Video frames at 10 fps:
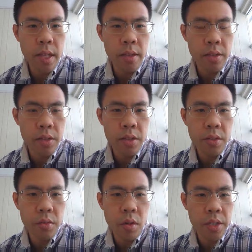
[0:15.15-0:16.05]
And there are
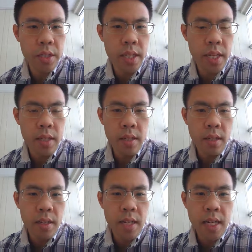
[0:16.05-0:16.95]
two questions that
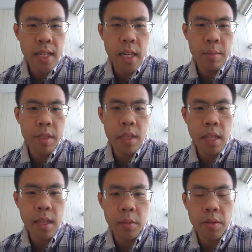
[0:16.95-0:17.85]
kind of came in
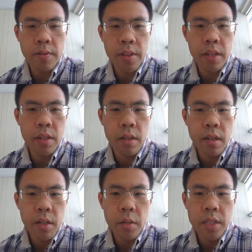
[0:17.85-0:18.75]
today that we figure